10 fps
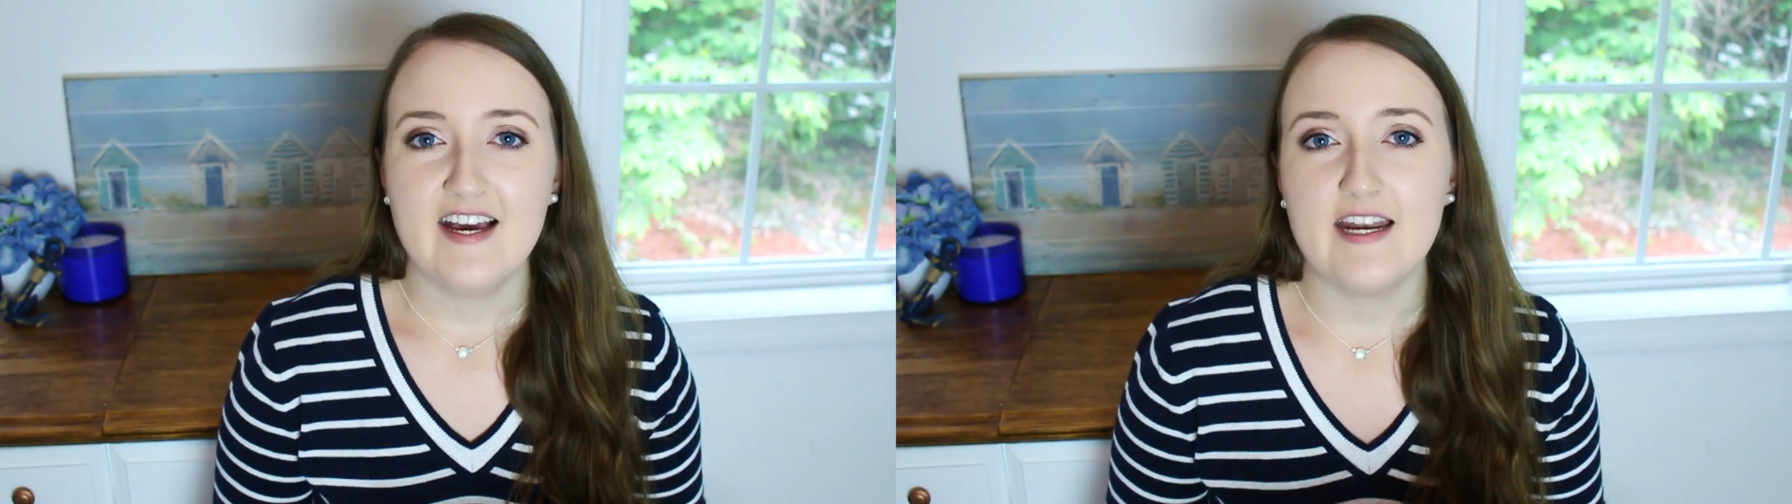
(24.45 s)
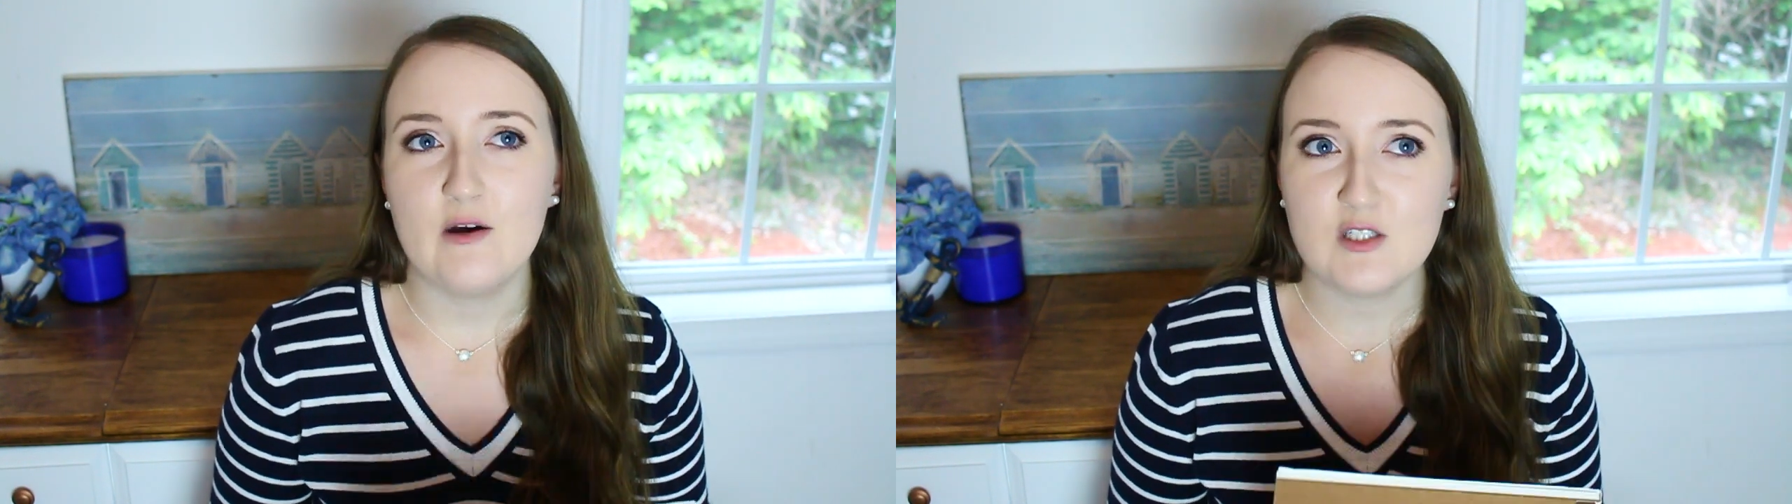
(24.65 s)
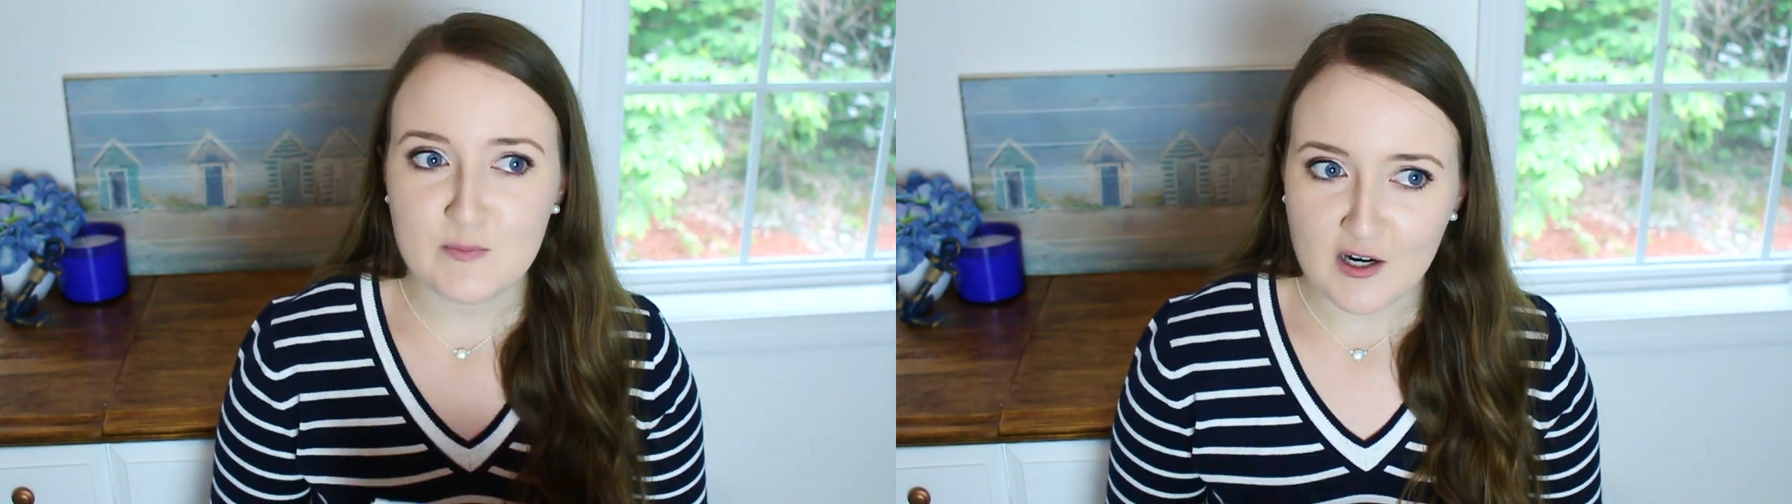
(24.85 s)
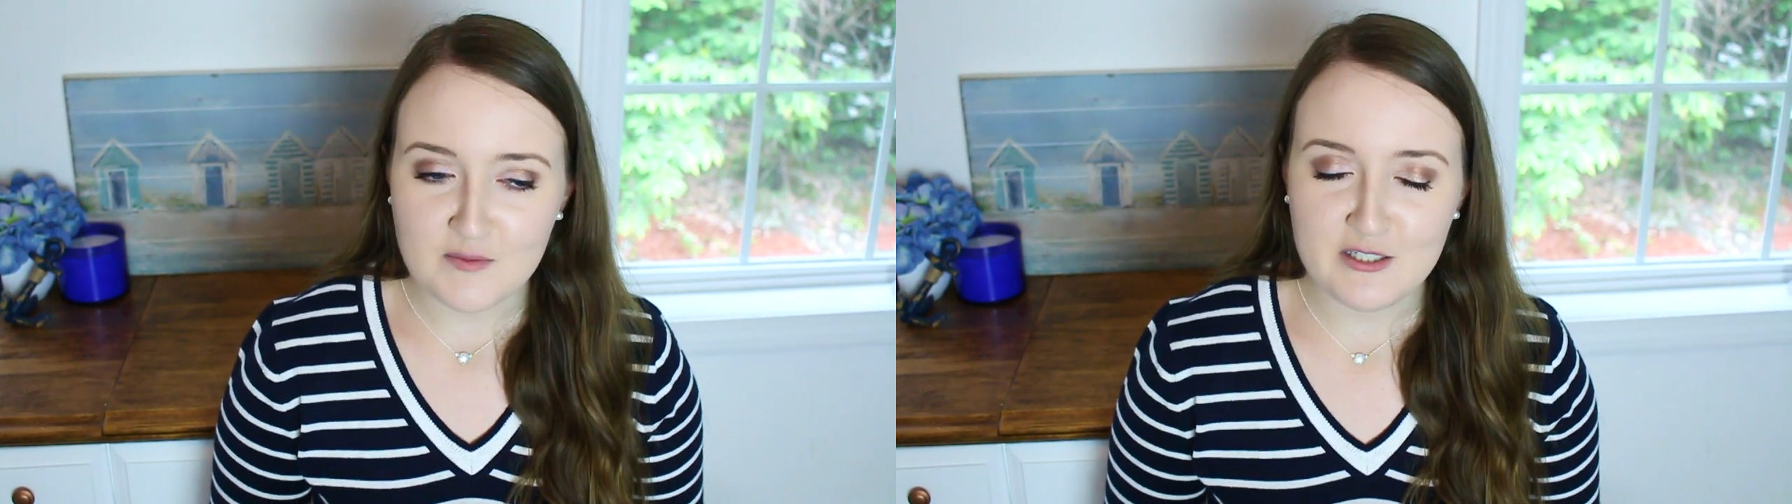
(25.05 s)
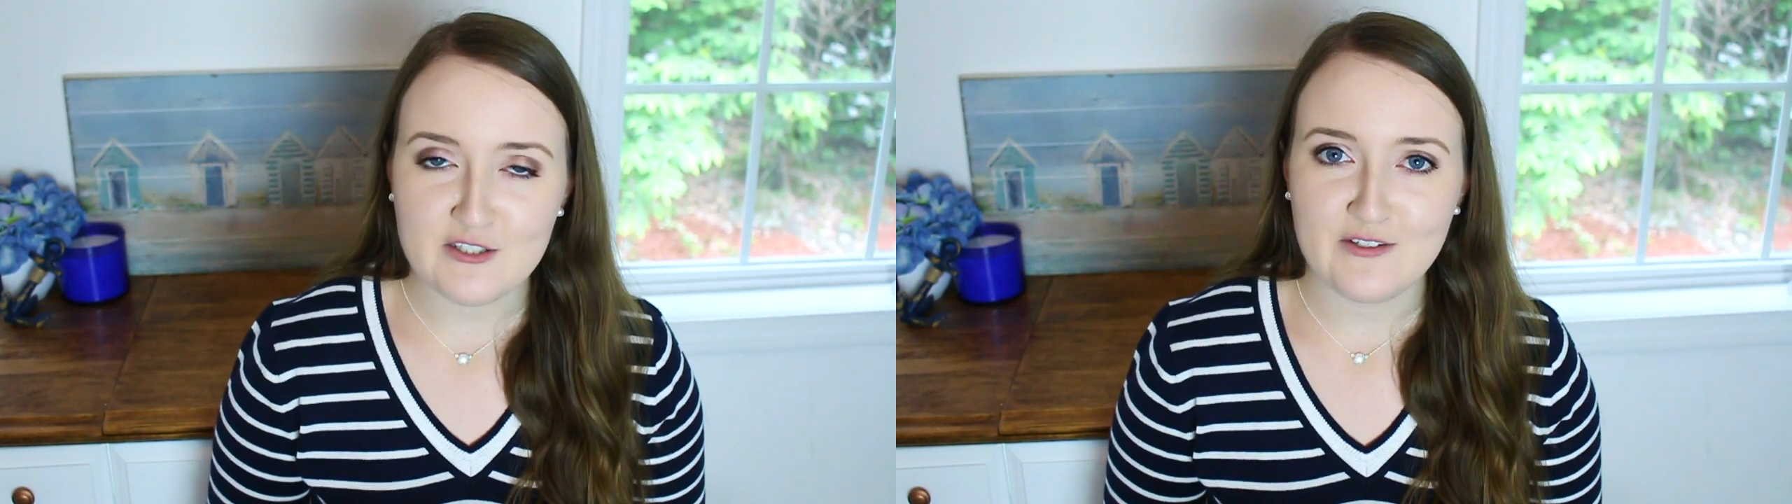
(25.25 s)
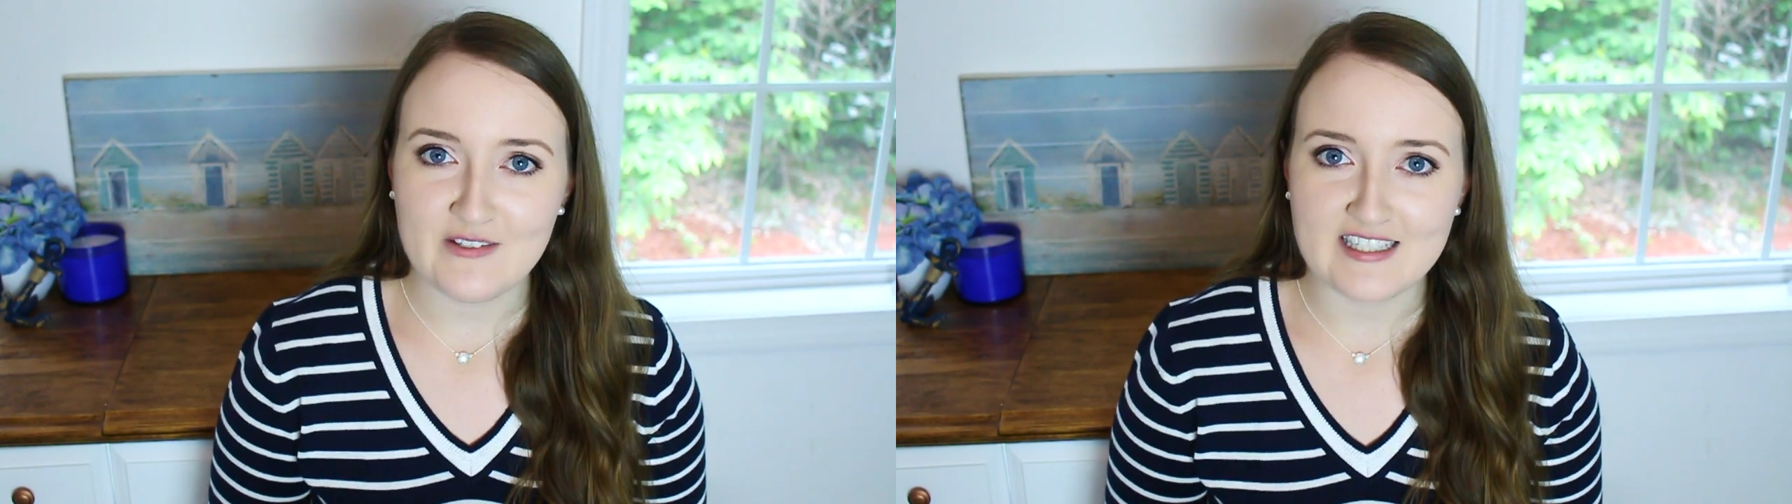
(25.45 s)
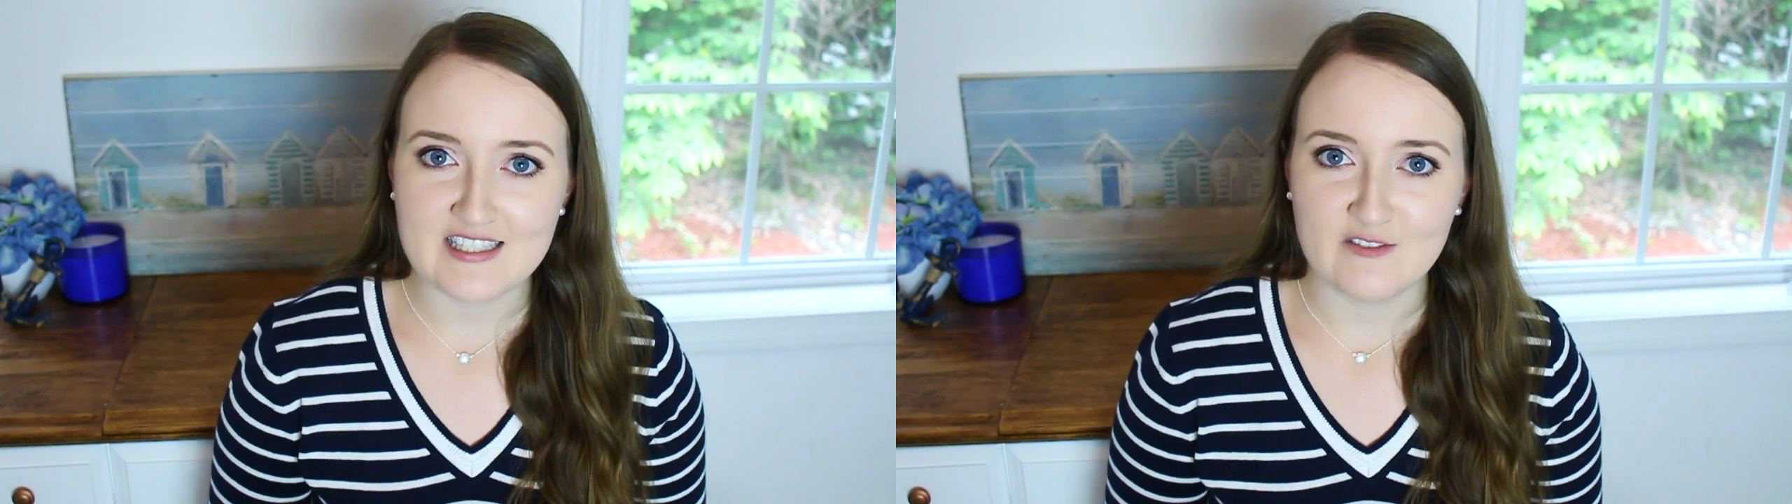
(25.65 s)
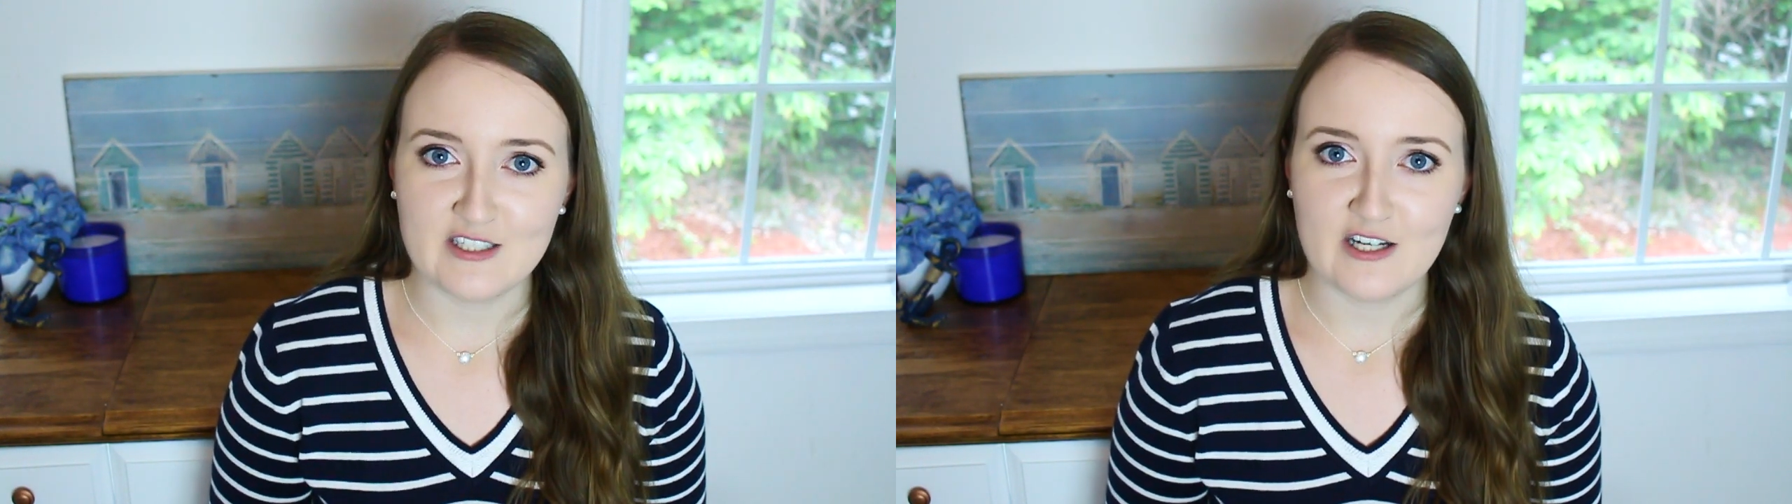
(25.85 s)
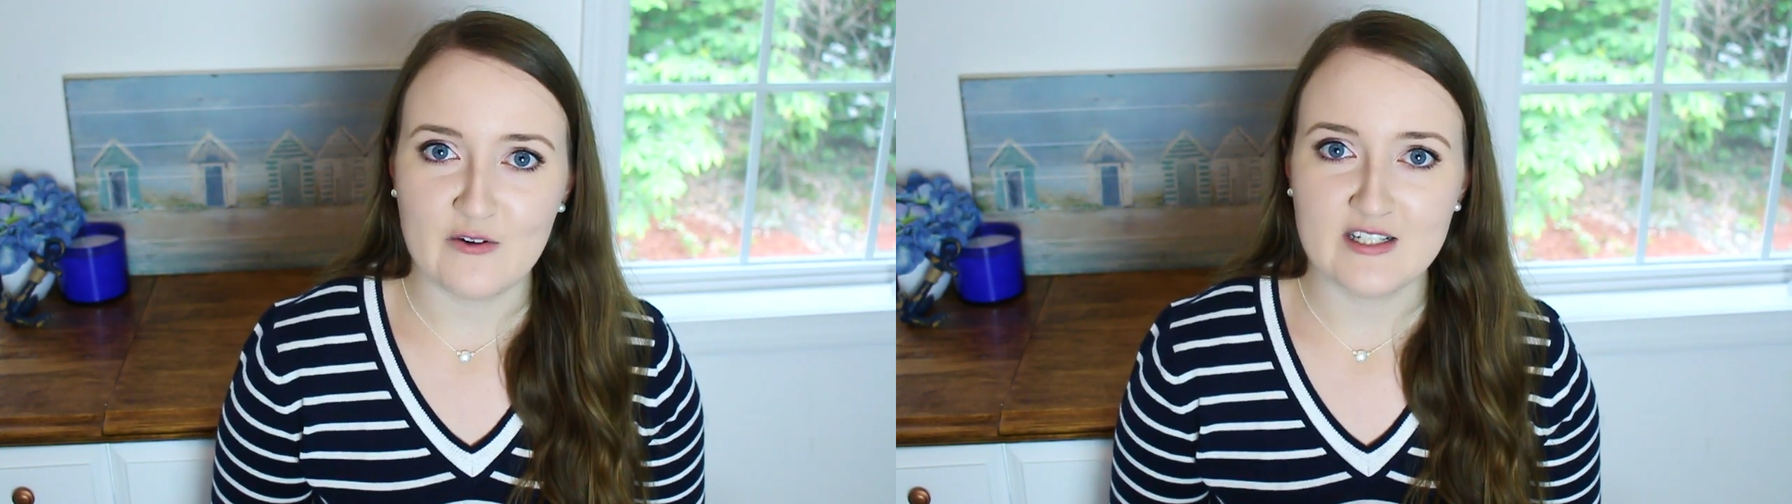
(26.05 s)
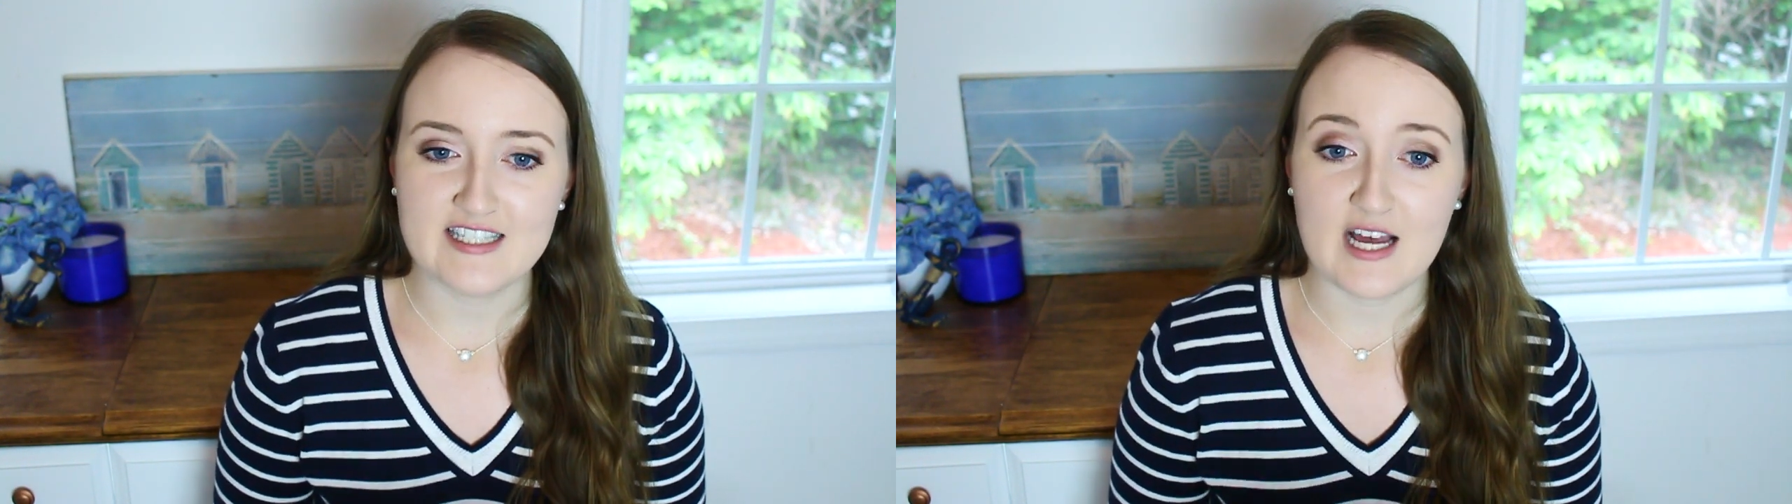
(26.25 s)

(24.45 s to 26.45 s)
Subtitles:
Now what sparked me to do this video is